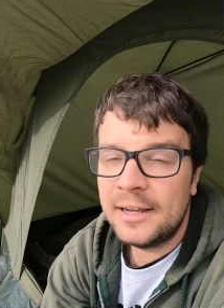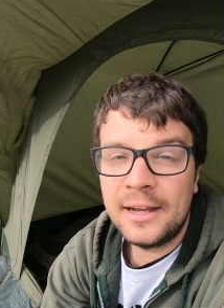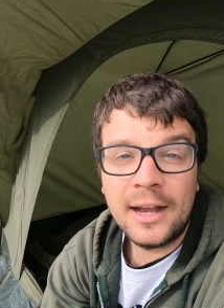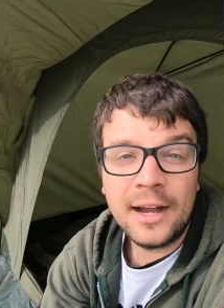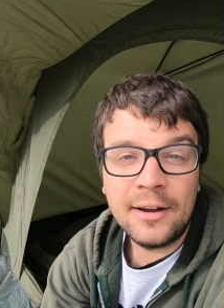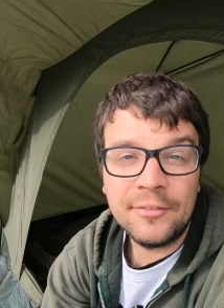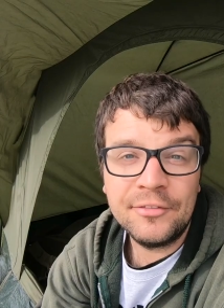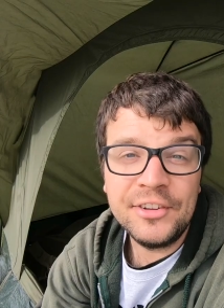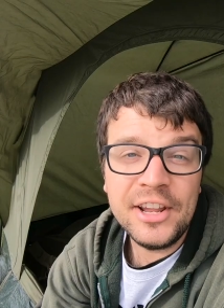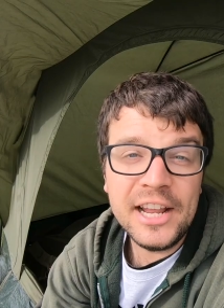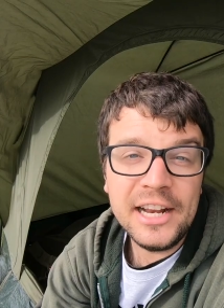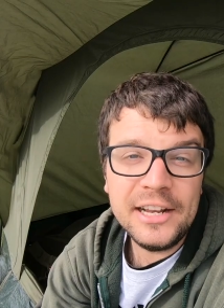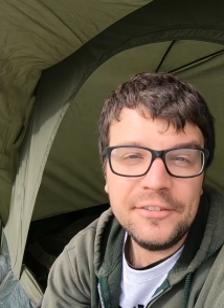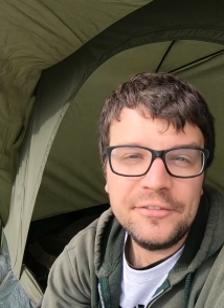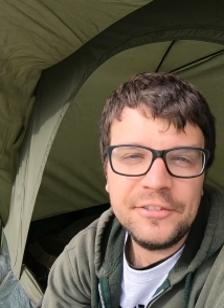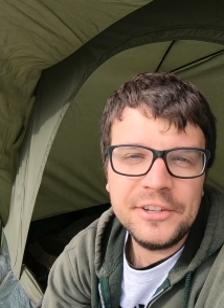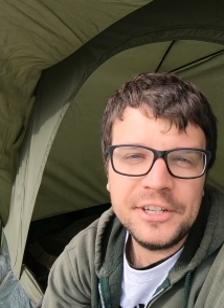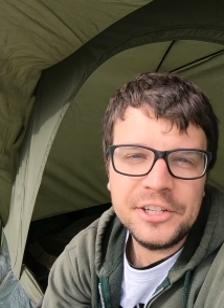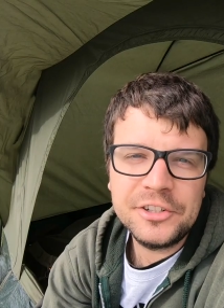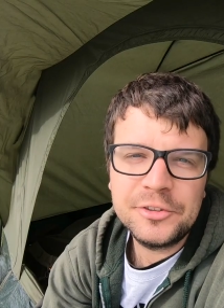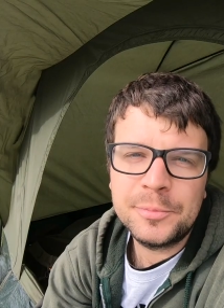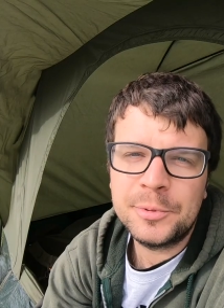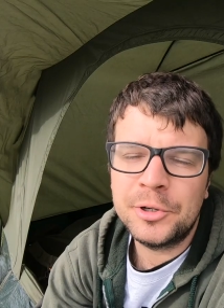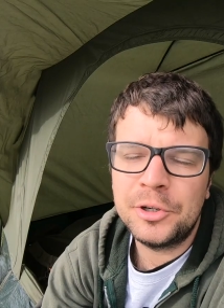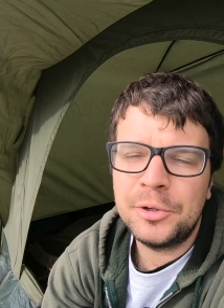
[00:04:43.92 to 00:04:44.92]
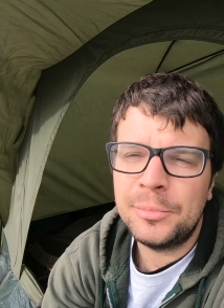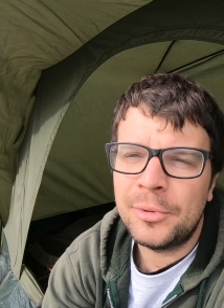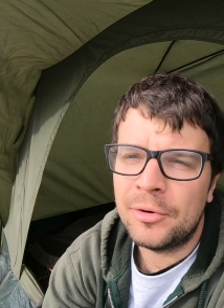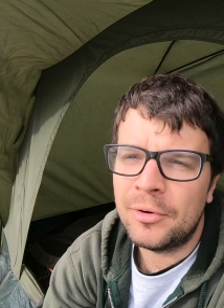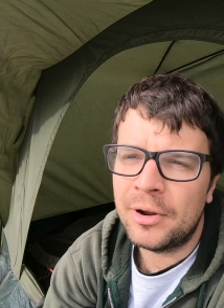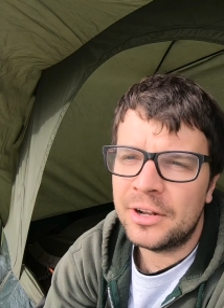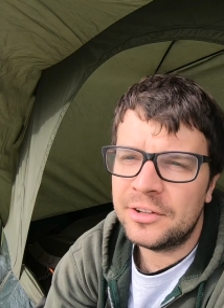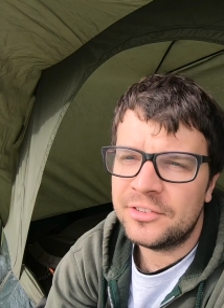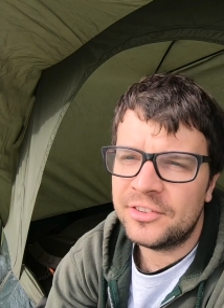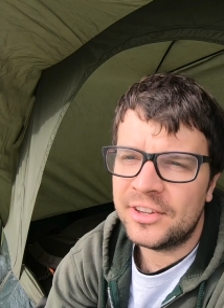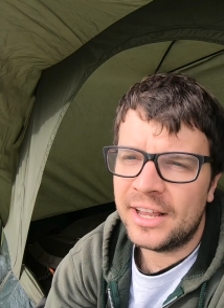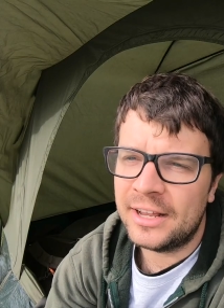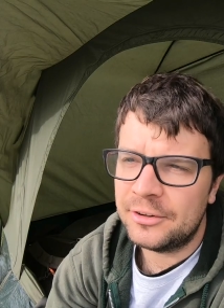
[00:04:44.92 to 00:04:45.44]
I've nearly finished putting my
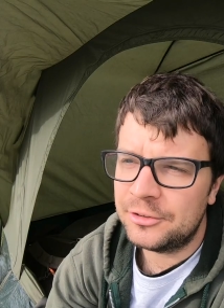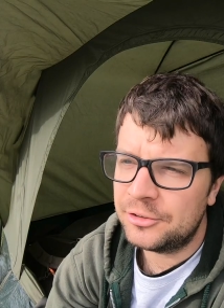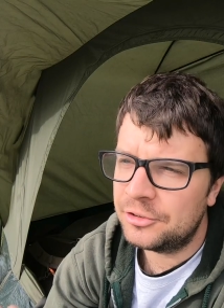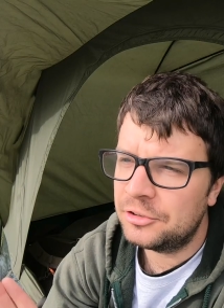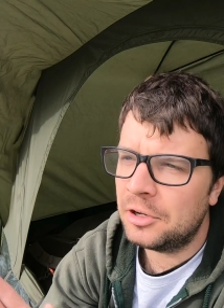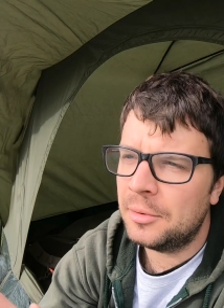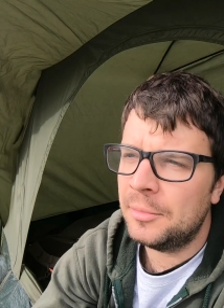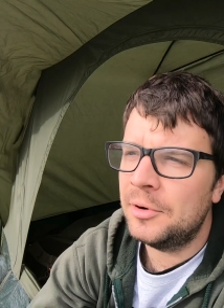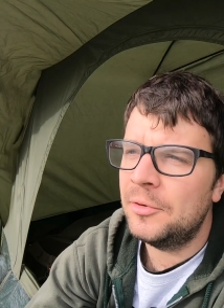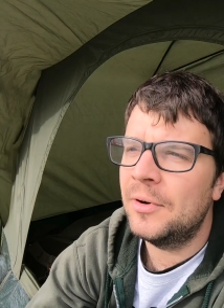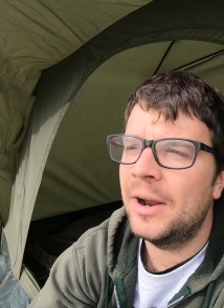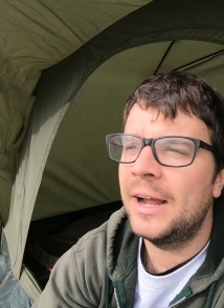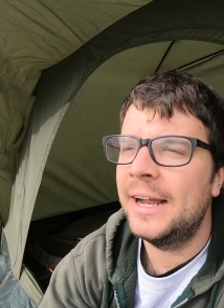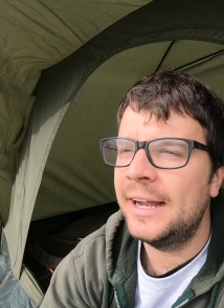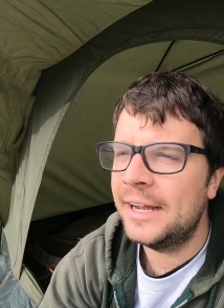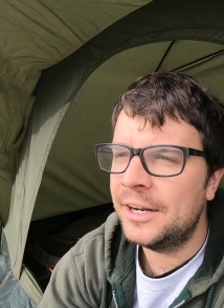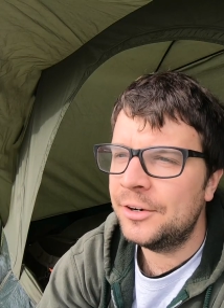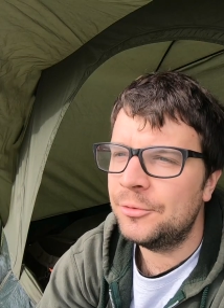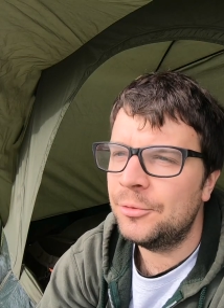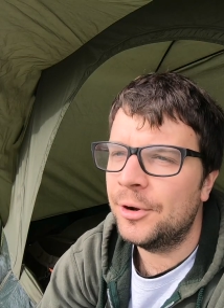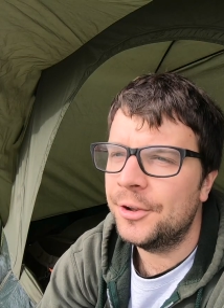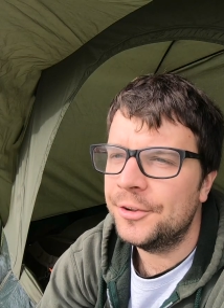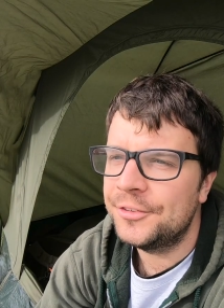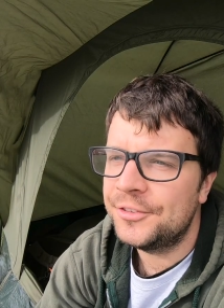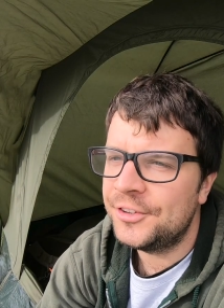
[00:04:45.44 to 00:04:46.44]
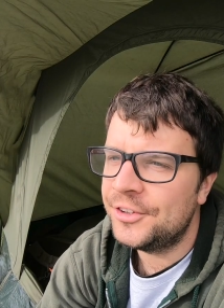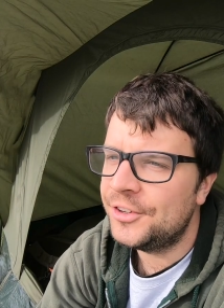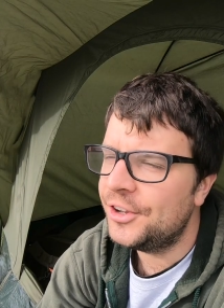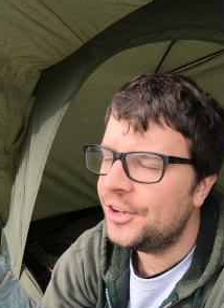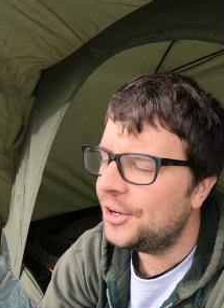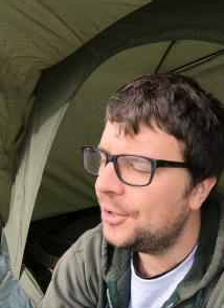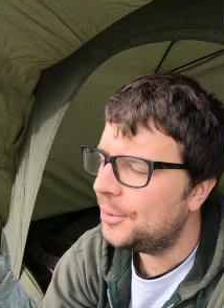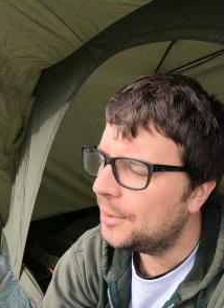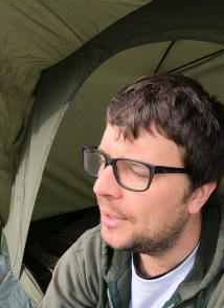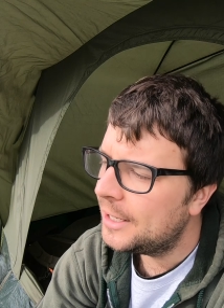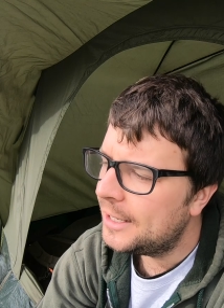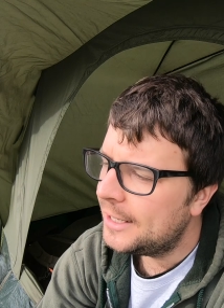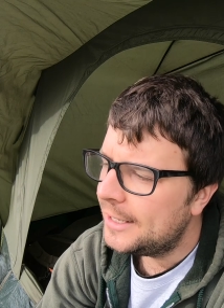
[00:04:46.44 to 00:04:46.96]
rods out, just got my right hand rod to
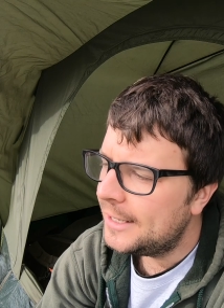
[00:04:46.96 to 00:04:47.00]
do,